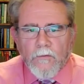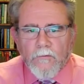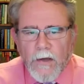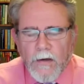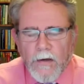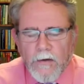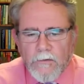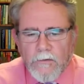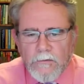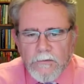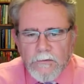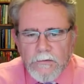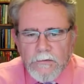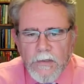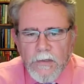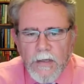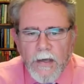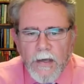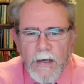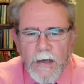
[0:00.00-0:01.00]
values
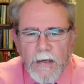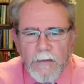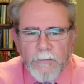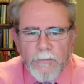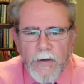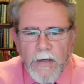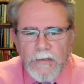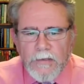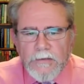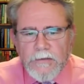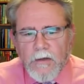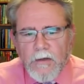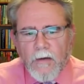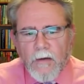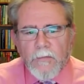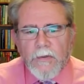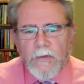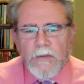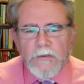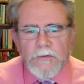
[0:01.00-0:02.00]
and paste
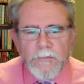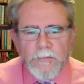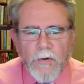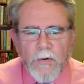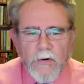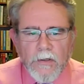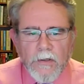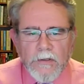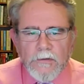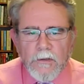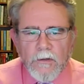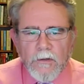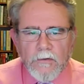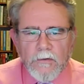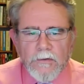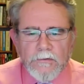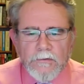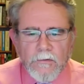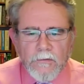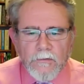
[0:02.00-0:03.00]
Communist Party
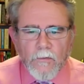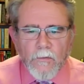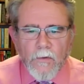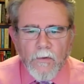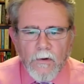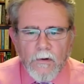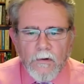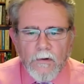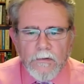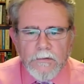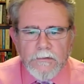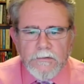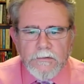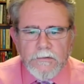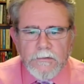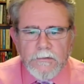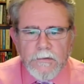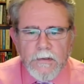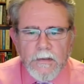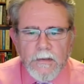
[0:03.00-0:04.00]
slogans on the walls.
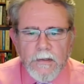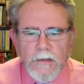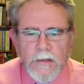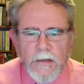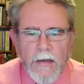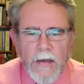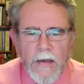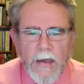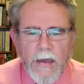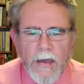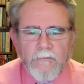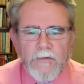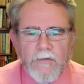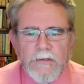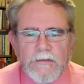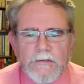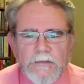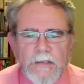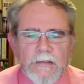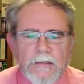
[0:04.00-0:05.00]

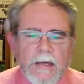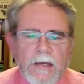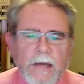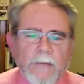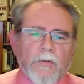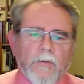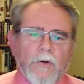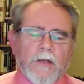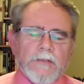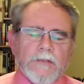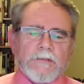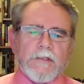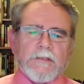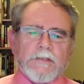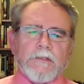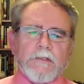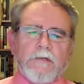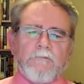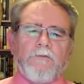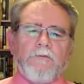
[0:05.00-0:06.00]
Having seen that
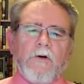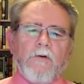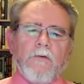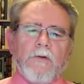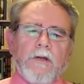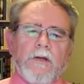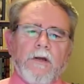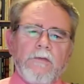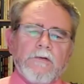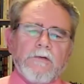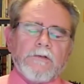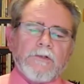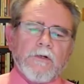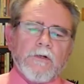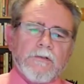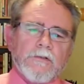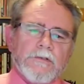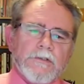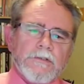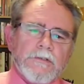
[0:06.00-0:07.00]
process unfold at other
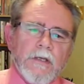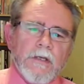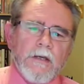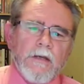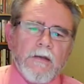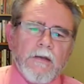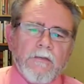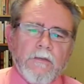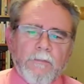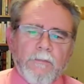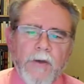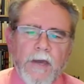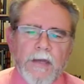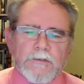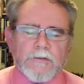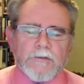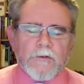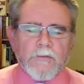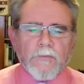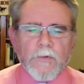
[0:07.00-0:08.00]
churches, the
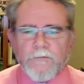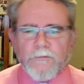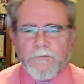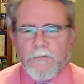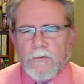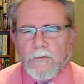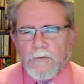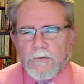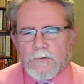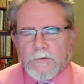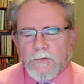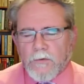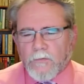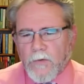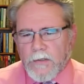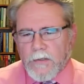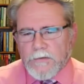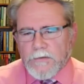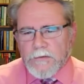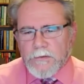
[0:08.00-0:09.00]
pastor refused to
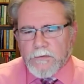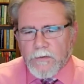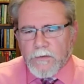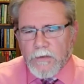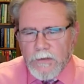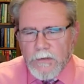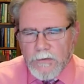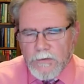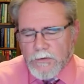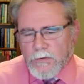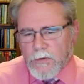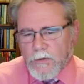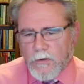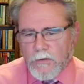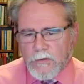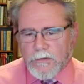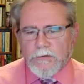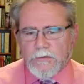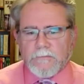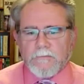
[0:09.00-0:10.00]
register his
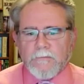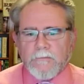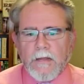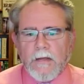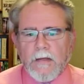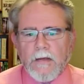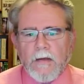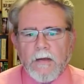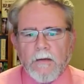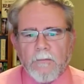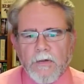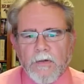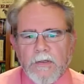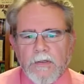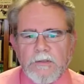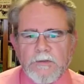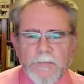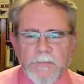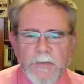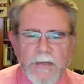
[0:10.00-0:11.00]
church.
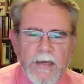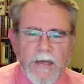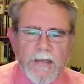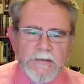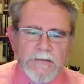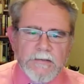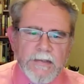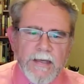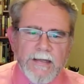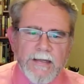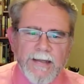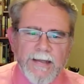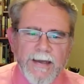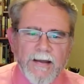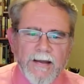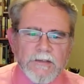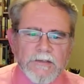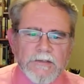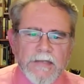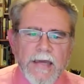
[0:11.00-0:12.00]
Police began standing
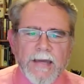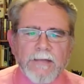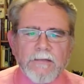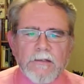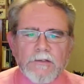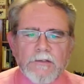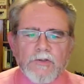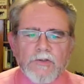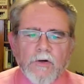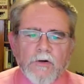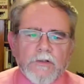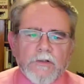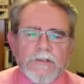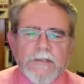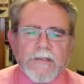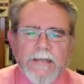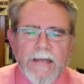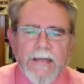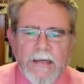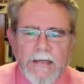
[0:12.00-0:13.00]
outside the
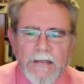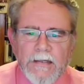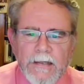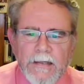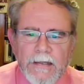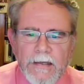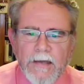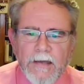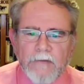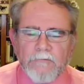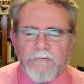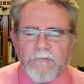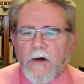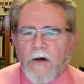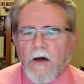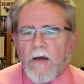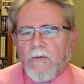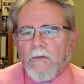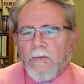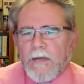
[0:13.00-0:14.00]
church daily and
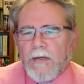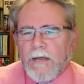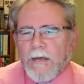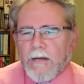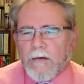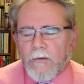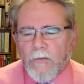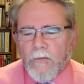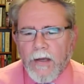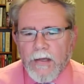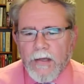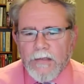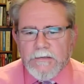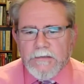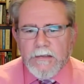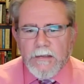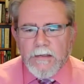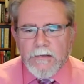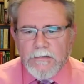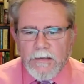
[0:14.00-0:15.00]
following and
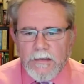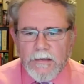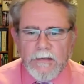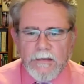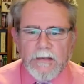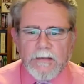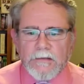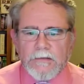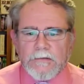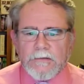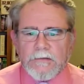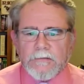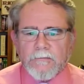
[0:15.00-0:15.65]
harassing attendees.